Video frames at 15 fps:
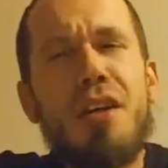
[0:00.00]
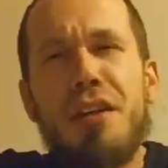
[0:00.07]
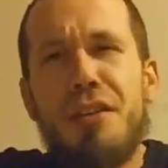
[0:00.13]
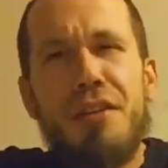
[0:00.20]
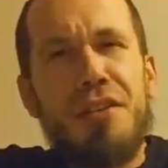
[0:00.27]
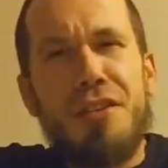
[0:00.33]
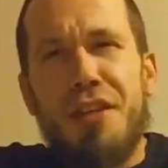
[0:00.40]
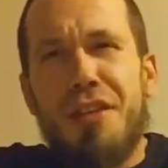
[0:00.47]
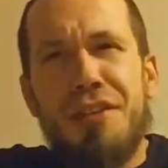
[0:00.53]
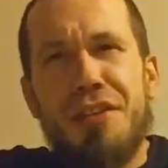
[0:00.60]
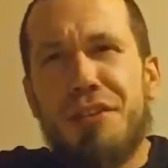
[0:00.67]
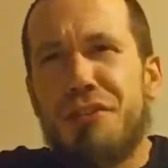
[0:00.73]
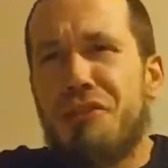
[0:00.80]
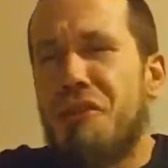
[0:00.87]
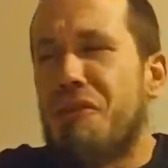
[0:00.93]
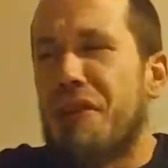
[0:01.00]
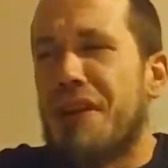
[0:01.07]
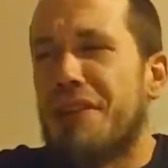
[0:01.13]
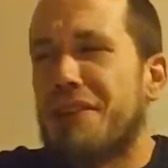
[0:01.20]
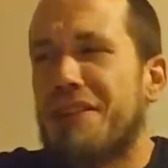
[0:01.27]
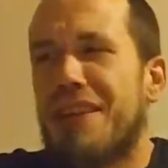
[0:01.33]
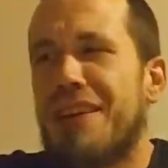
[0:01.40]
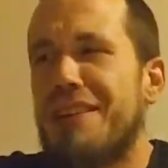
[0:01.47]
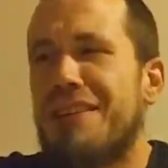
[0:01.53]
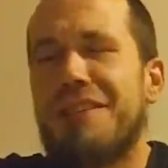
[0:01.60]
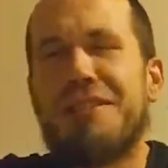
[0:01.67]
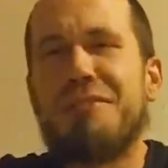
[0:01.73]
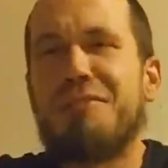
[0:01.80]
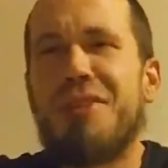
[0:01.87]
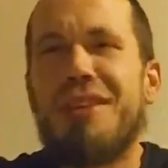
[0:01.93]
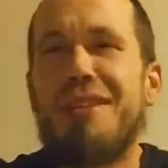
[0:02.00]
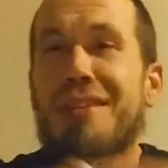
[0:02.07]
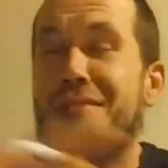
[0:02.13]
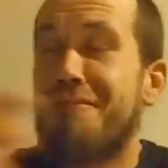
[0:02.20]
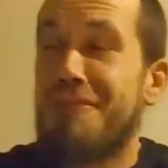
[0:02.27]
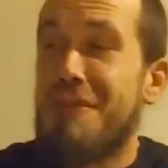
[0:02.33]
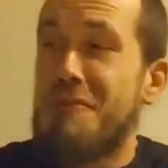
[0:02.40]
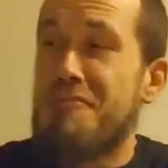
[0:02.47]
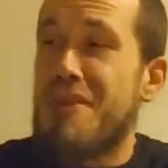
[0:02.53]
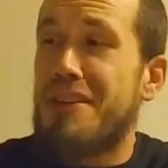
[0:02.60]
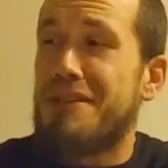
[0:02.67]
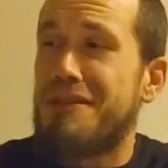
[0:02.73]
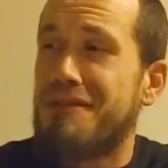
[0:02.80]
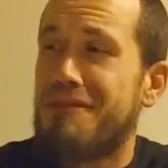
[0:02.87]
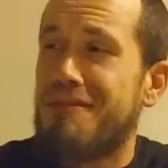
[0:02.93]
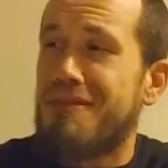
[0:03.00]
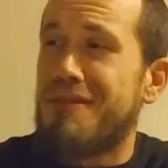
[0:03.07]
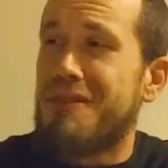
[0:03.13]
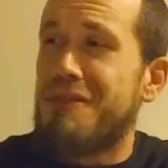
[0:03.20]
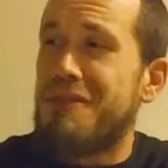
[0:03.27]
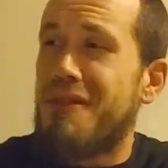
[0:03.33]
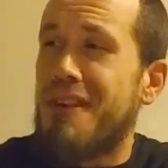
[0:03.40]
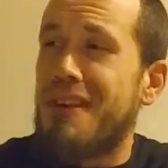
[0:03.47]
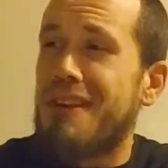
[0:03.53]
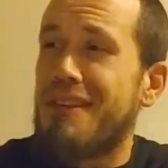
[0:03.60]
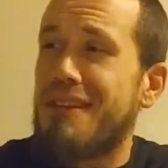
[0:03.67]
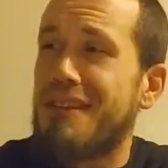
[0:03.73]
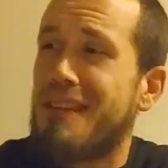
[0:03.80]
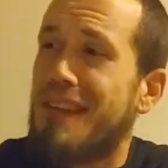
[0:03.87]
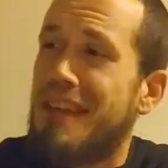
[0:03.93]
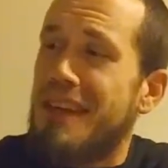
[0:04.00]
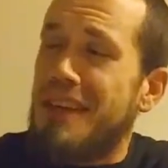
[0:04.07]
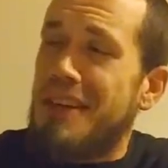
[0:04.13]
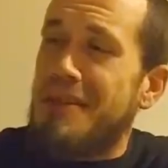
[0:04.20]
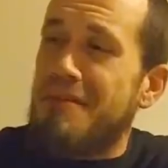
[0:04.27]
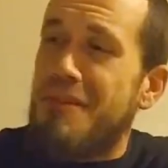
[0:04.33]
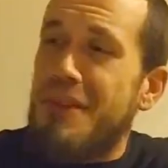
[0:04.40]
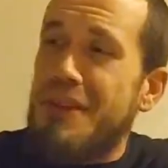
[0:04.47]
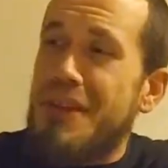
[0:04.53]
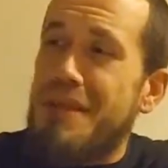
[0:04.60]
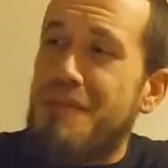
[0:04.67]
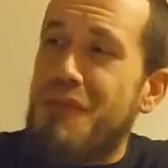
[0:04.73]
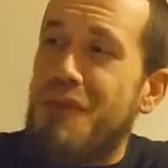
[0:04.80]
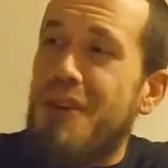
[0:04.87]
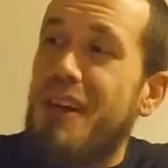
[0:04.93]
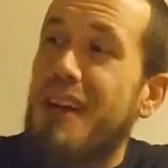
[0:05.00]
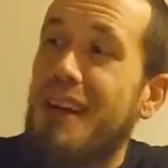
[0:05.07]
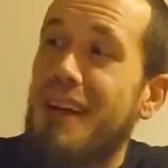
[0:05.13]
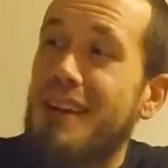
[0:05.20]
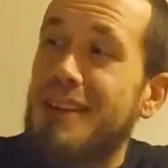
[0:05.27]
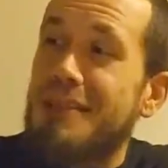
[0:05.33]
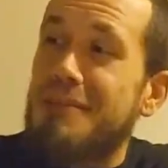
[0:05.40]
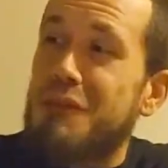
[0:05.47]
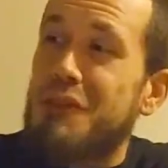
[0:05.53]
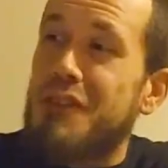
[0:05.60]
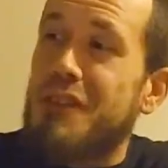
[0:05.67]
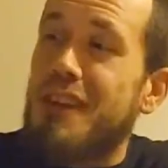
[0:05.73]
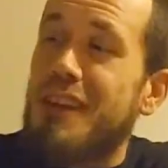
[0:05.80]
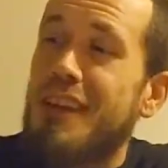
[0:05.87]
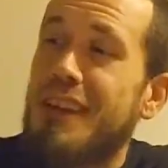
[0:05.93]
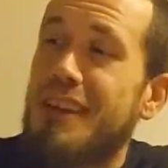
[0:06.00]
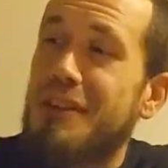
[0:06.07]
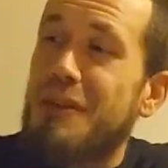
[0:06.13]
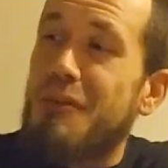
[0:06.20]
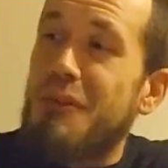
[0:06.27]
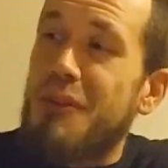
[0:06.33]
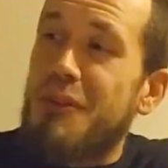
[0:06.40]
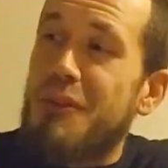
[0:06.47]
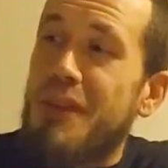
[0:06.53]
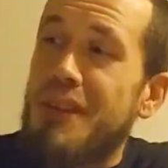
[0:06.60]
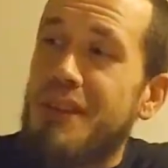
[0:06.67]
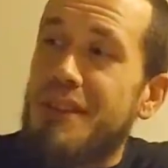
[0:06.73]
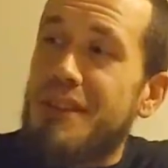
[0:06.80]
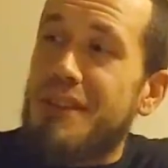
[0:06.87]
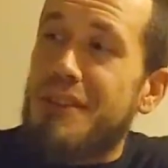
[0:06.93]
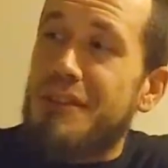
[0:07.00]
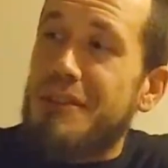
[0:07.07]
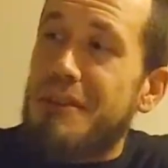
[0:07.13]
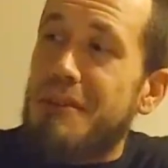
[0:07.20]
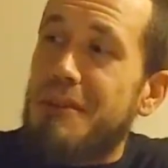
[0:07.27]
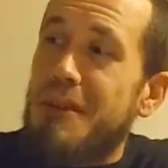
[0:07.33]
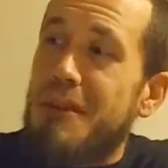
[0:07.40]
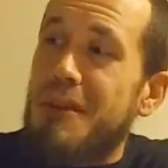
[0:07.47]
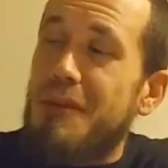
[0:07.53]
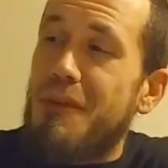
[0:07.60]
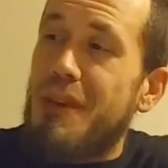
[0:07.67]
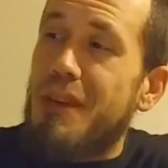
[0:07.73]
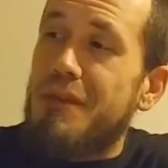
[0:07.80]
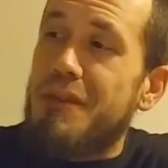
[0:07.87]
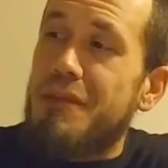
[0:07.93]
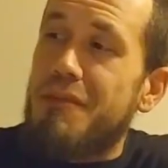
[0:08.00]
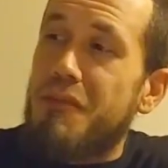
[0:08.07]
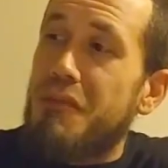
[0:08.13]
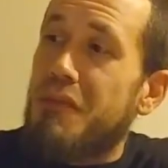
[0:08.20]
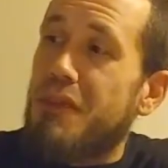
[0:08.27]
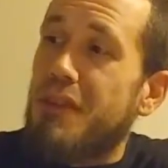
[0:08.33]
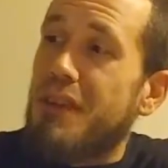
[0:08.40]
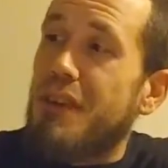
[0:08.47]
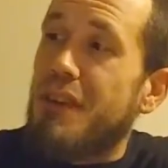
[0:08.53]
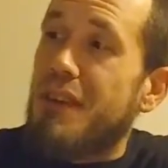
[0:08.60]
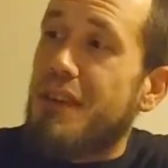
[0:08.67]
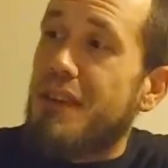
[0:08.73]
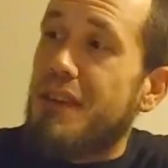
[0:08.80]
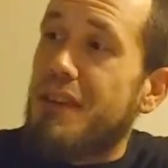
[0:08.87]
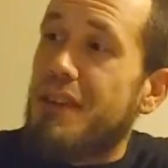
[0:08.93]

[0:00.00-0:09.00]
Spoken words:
Just because it's snowing outside doesn't mean I'm about. I got Monday morning. I got some shit I gotta go request. So we'll have some more